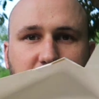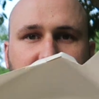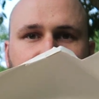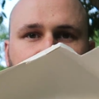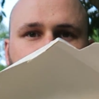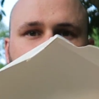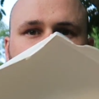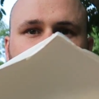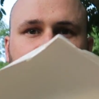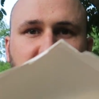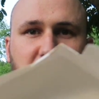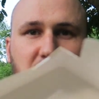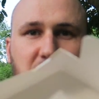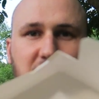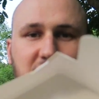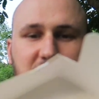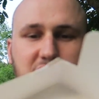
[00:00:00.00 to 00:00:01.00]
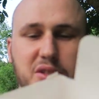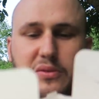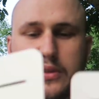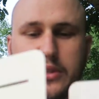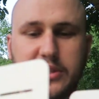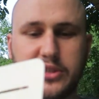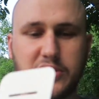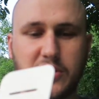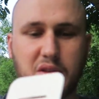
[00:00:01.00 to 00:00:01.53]
let me show you what this
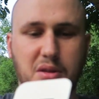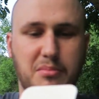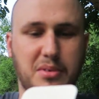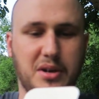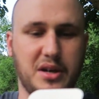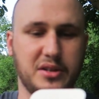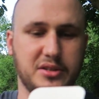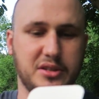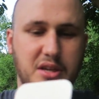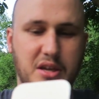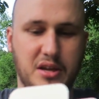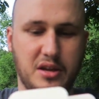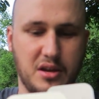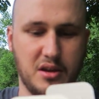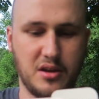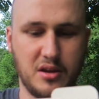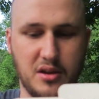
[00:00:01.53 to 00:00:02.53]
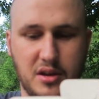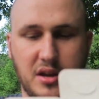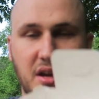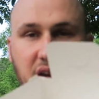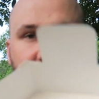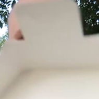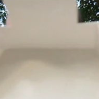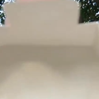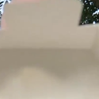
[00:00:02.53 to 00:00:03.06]
one is all about
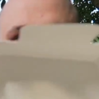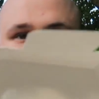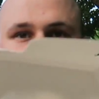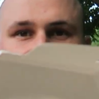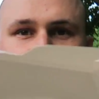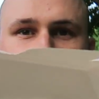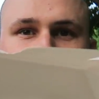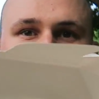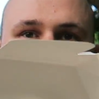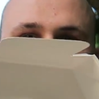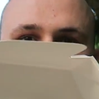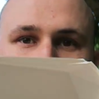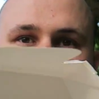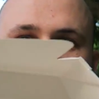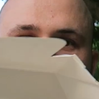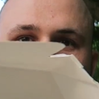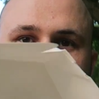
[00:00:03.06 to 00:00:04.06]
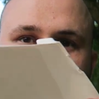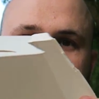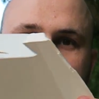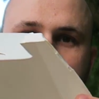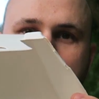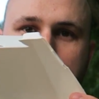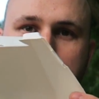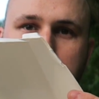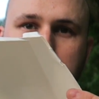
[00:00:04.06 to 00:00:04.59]
it's just made from
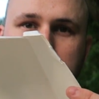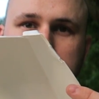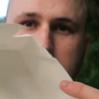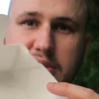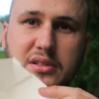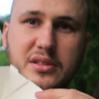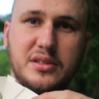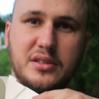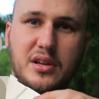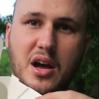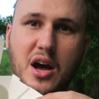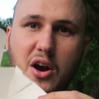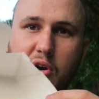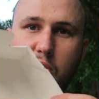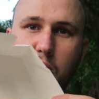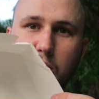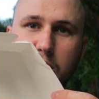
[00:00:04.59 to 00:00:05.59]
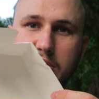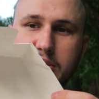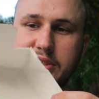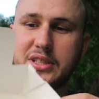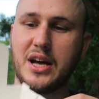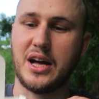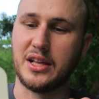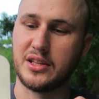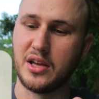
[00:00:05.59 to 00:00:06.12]
paper how cool
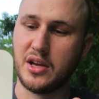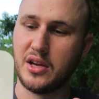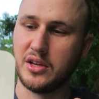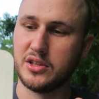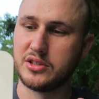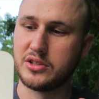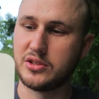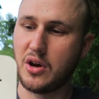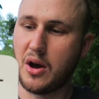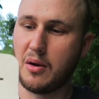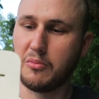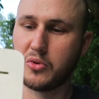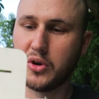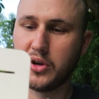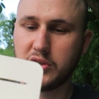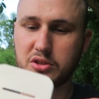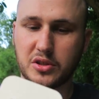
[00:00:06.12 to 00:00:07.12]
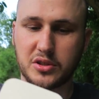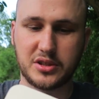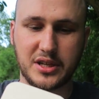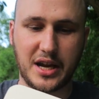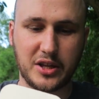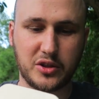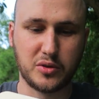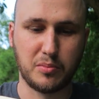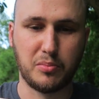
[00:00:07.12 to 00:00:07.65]
is that so I'm going to
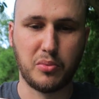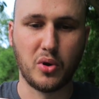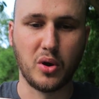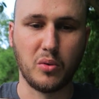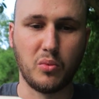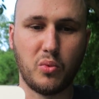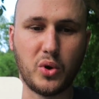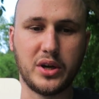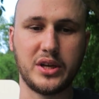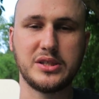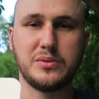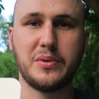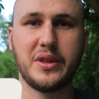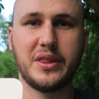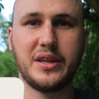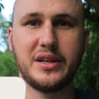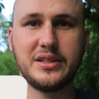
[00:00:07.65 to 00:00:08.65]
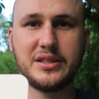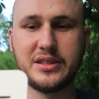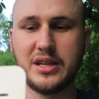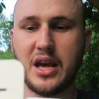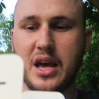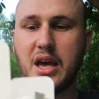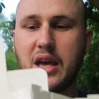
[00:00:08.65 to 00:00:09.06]
try to boil water with this.